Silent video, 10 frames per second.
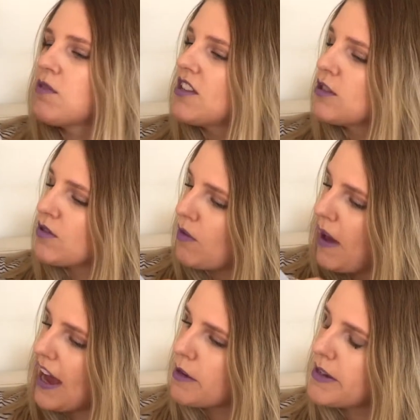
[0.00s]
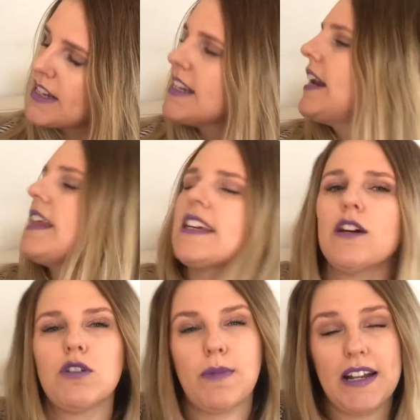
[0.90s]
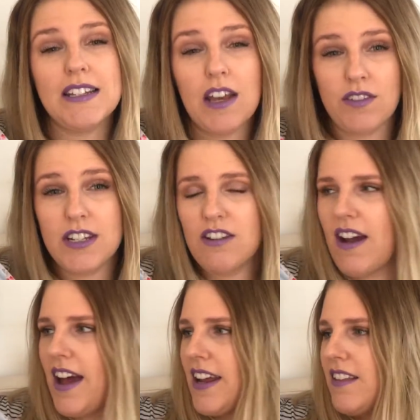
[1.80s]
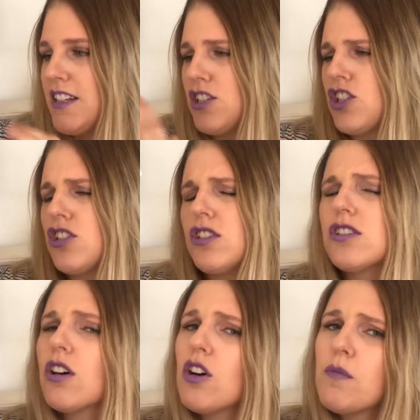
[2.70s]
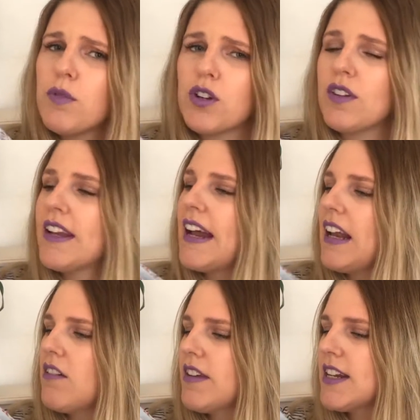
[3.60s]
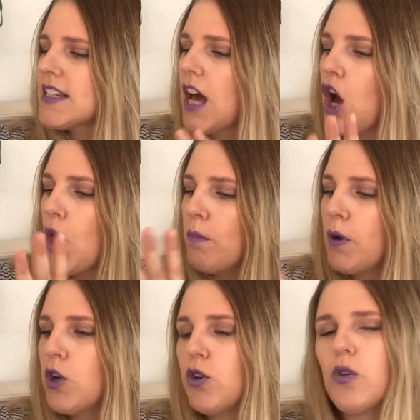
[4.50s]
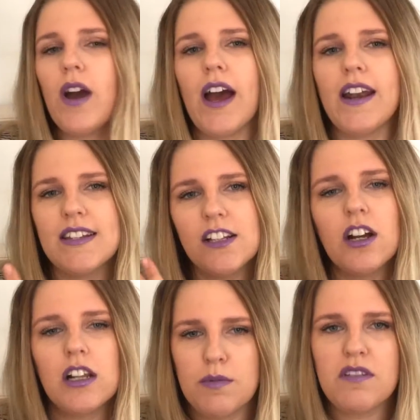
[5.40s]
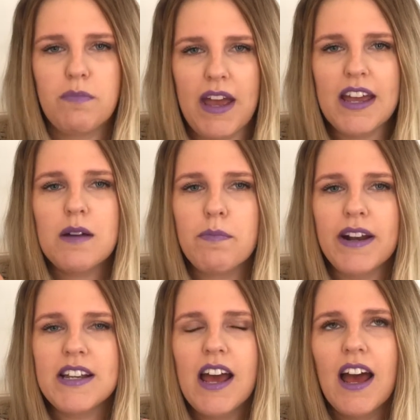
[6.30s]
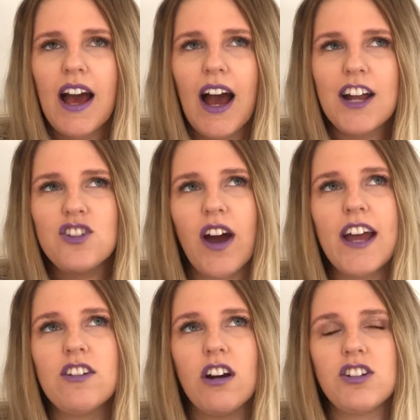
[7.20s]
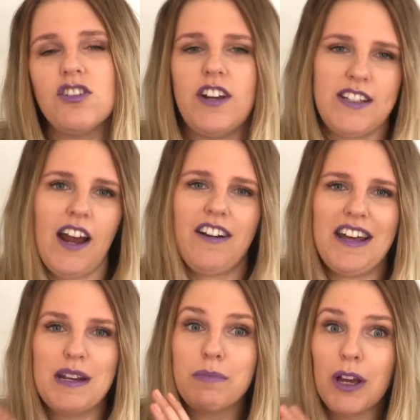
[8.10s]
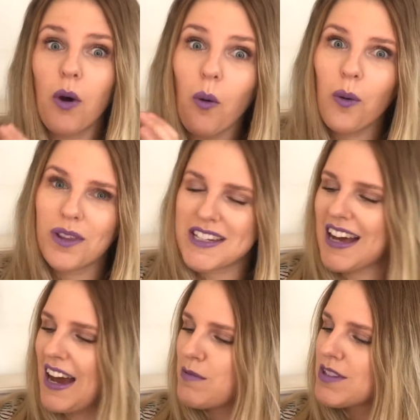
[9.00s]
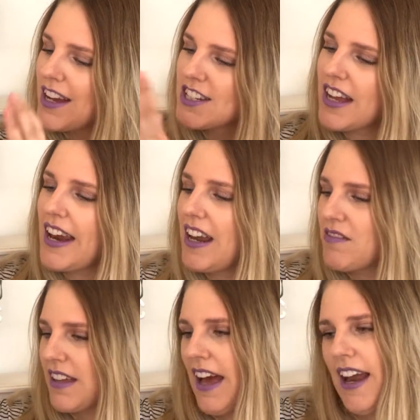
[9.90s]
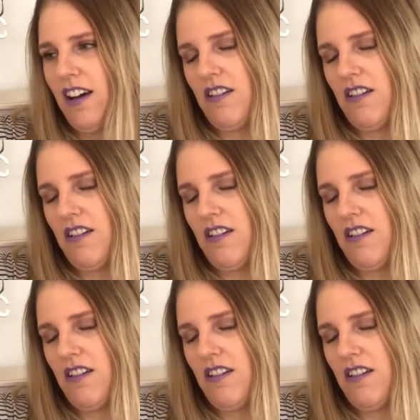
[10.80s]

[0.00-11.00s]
So this was from Ackermans, and I think it was about 70 rand, and this is just so beautiful, and I love that it's blue and it's still got a little bit of pink, but I try not to dress Aria in pink all the time, so I love the color